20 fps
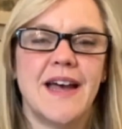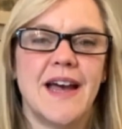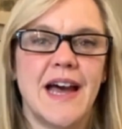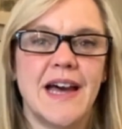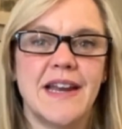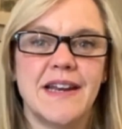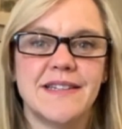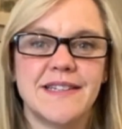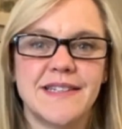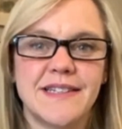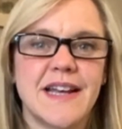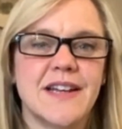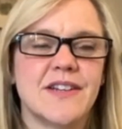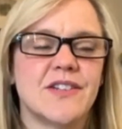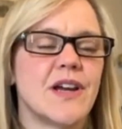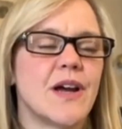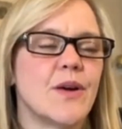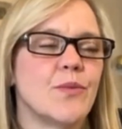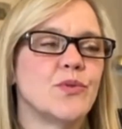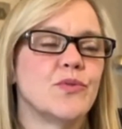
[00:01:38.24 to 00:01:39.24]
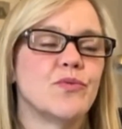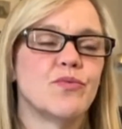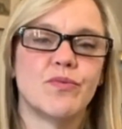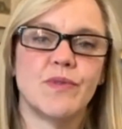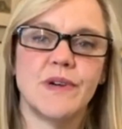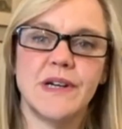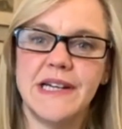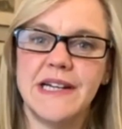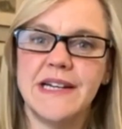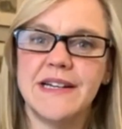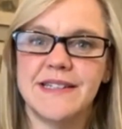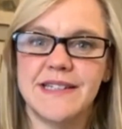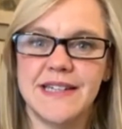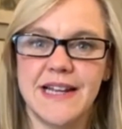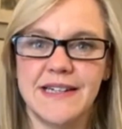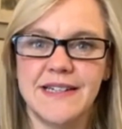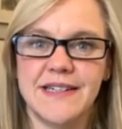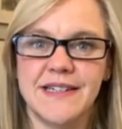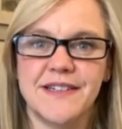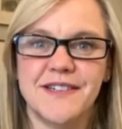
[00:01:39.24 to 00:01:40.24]
And as such, I was really
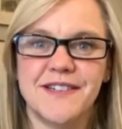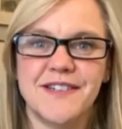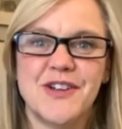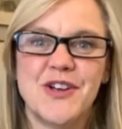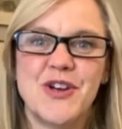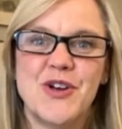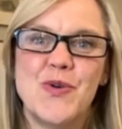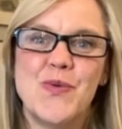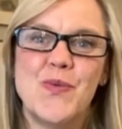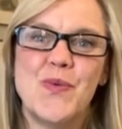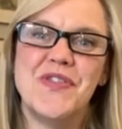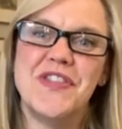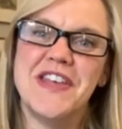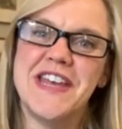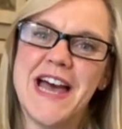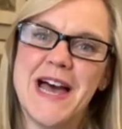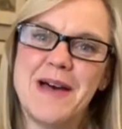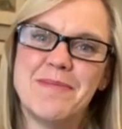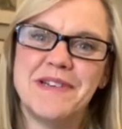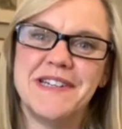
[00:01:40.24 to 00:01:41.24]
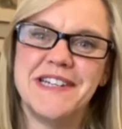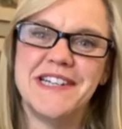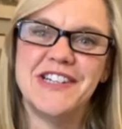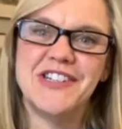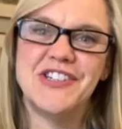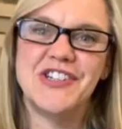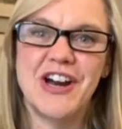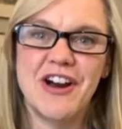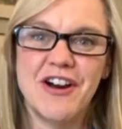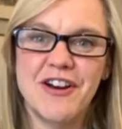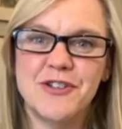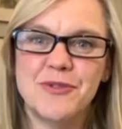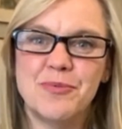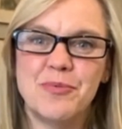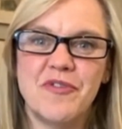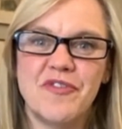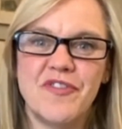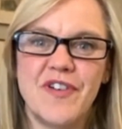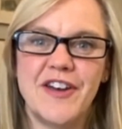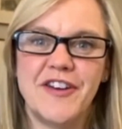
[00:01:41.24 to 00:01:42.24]
excited when the abrdn
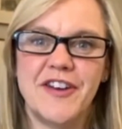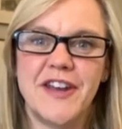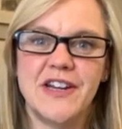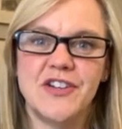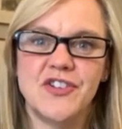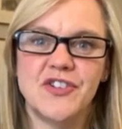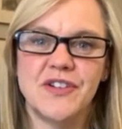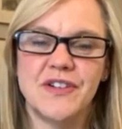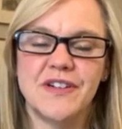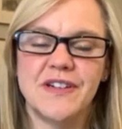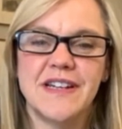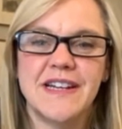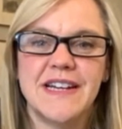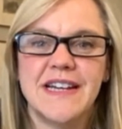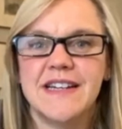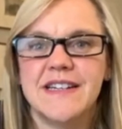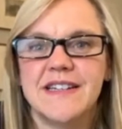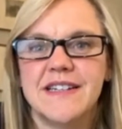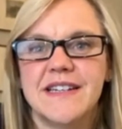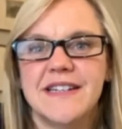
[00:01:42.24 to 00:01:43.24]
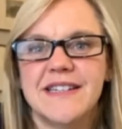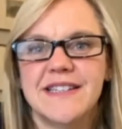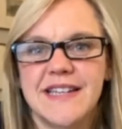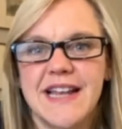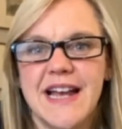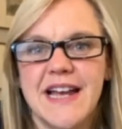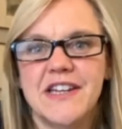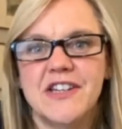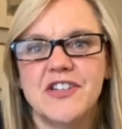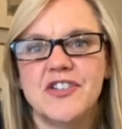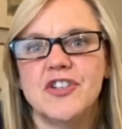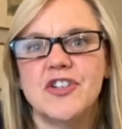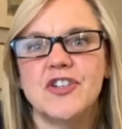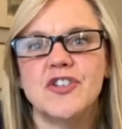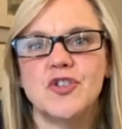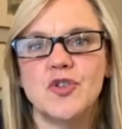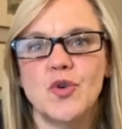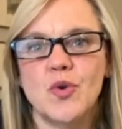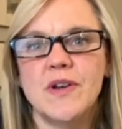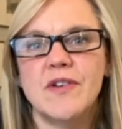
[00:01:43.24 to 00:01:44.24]
Charitable Foundation decided to
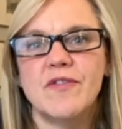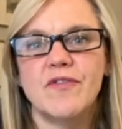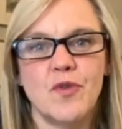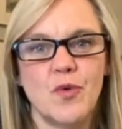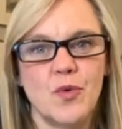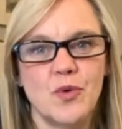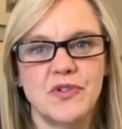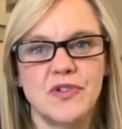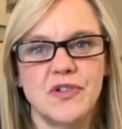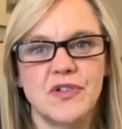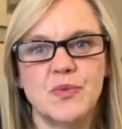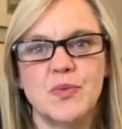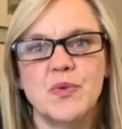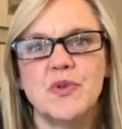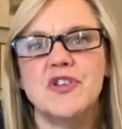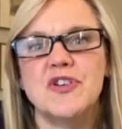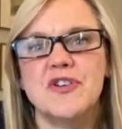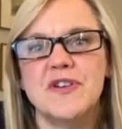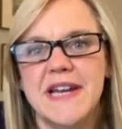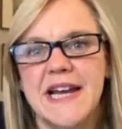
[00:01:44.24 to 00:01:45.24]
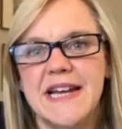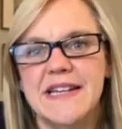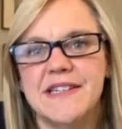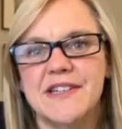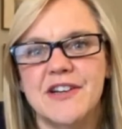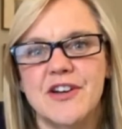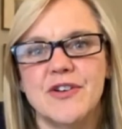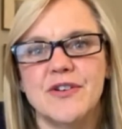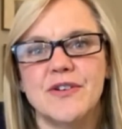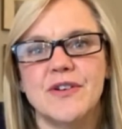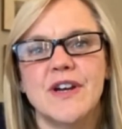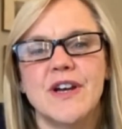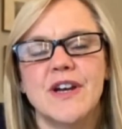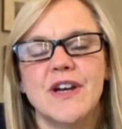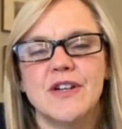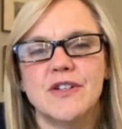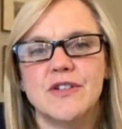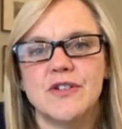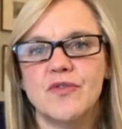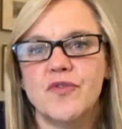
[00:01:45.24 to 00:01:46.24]
join forces with UNESCO
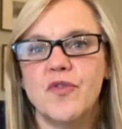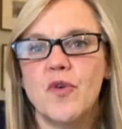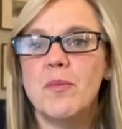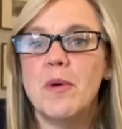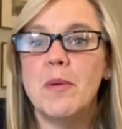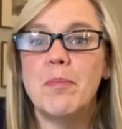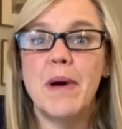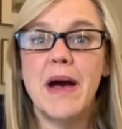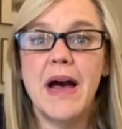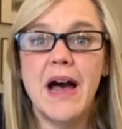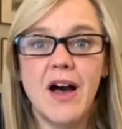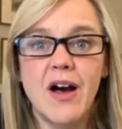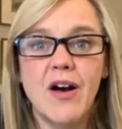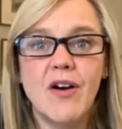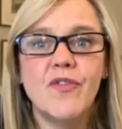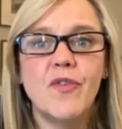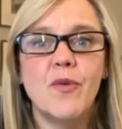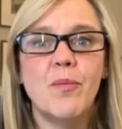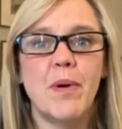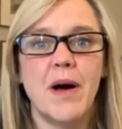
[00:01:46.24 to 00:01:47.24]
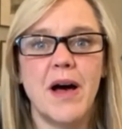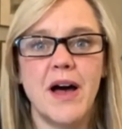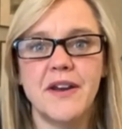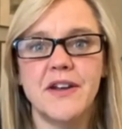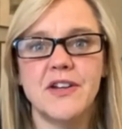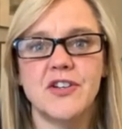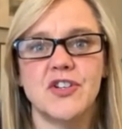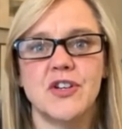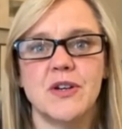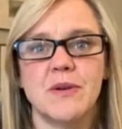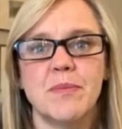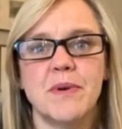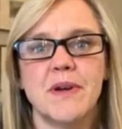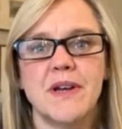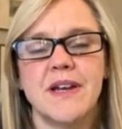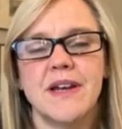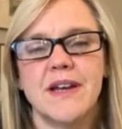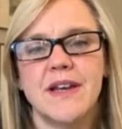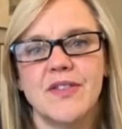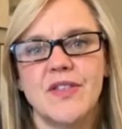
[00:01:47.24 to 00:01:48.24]
to form a powerful partnership
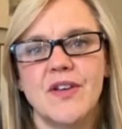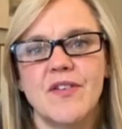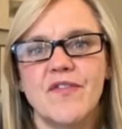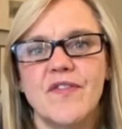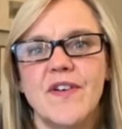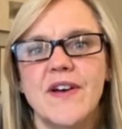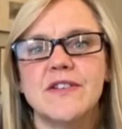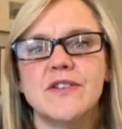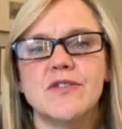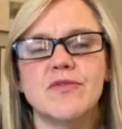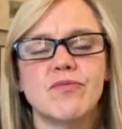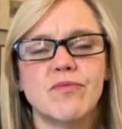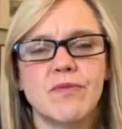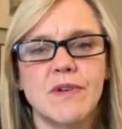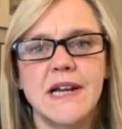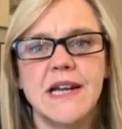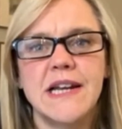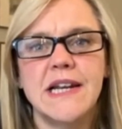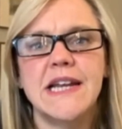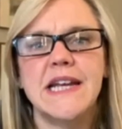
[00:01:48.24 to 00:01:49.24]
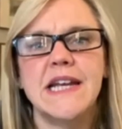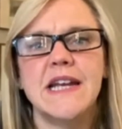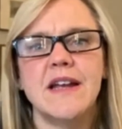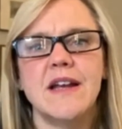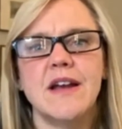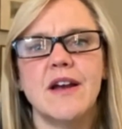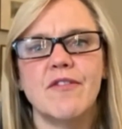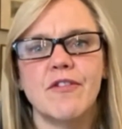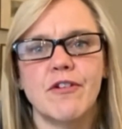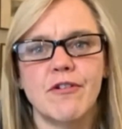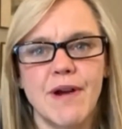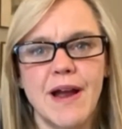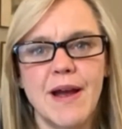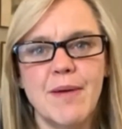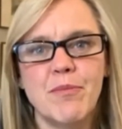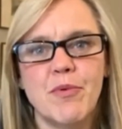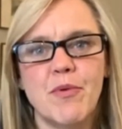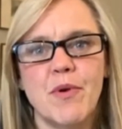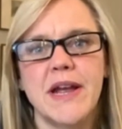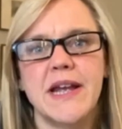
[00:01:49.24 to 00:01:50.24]
that funds really
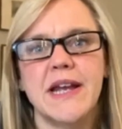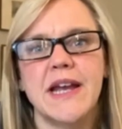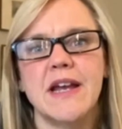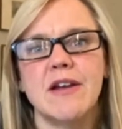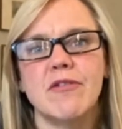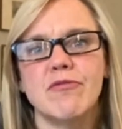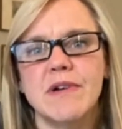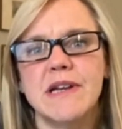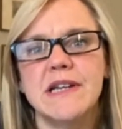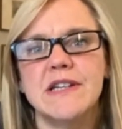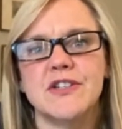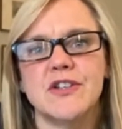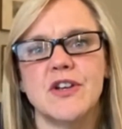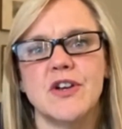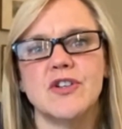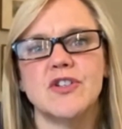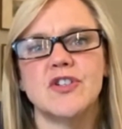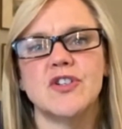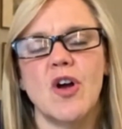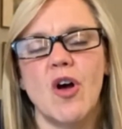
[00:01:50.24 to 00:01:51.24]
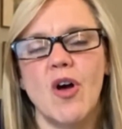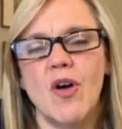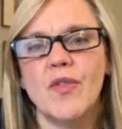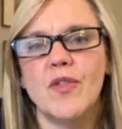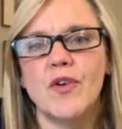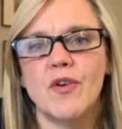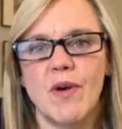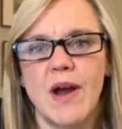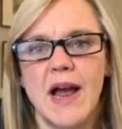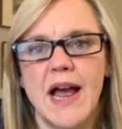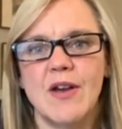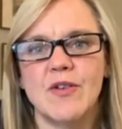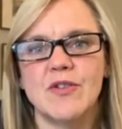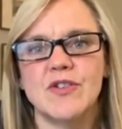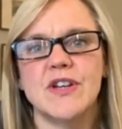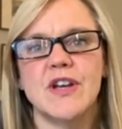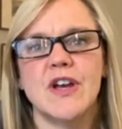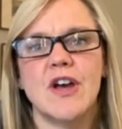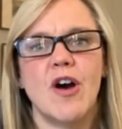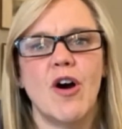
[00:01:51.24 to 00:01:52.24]
groundbreaking research on the
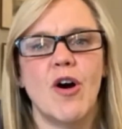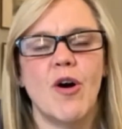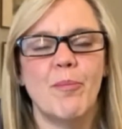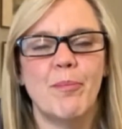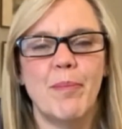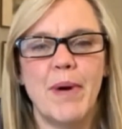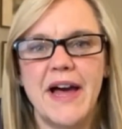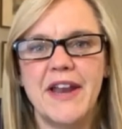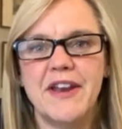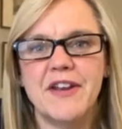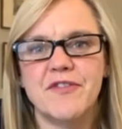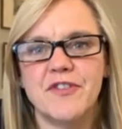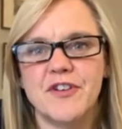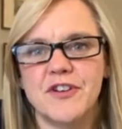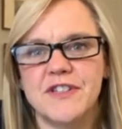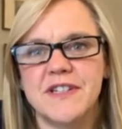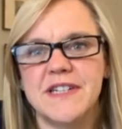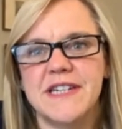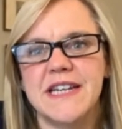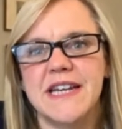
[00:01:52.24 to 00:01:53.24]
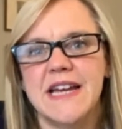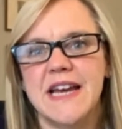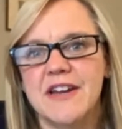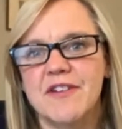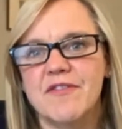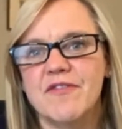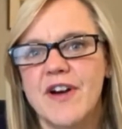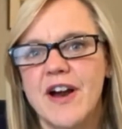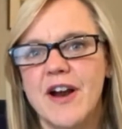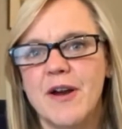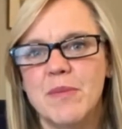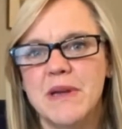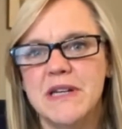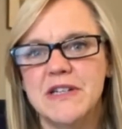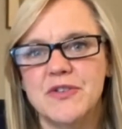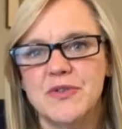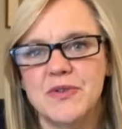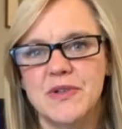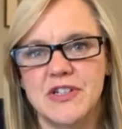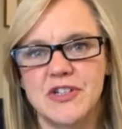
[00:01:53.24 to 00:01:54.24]
ground on biodiversity and
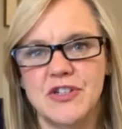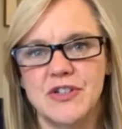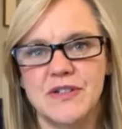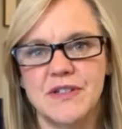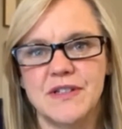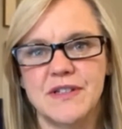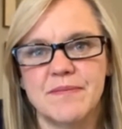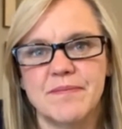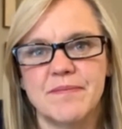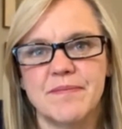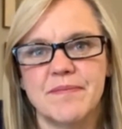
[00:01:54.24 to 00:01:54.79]
environmental issues.